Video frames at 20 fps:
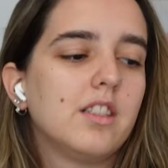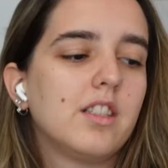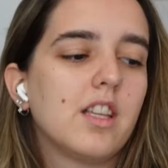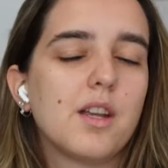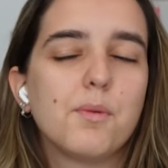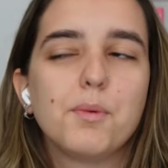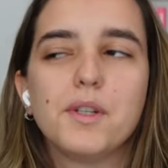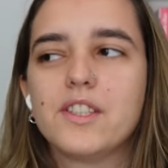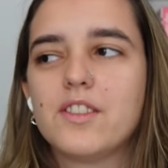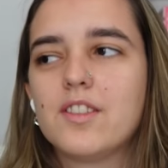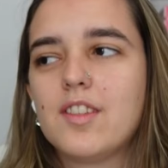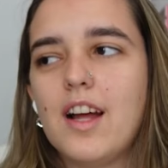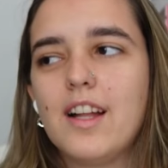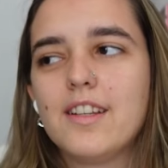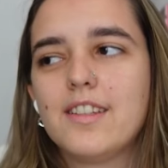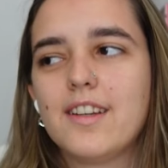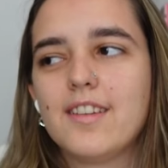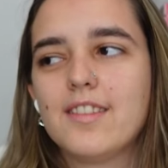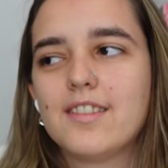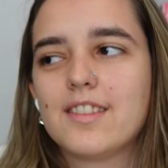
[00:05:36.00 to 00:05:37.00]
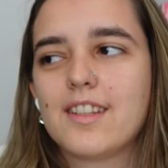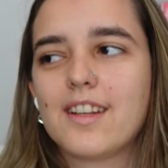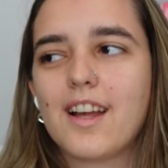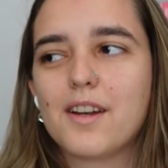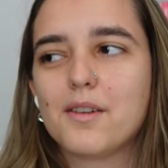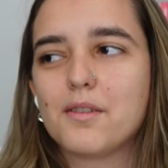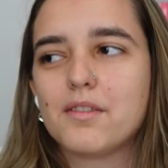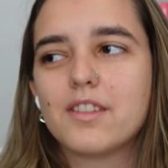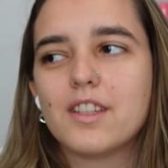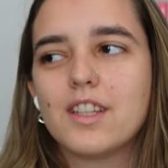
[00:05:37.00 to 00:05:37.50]
today we're sad dancing. I
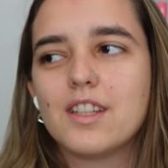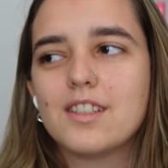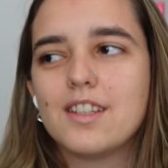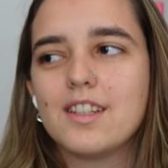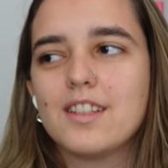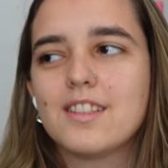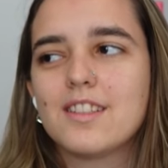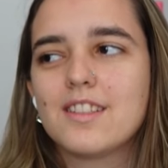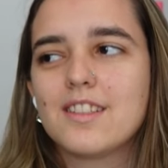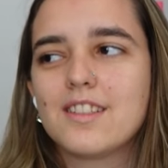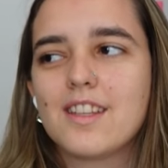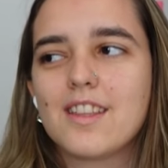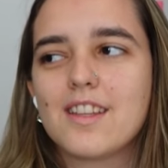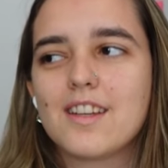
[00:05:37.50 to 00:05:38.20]
don't feel like dancing to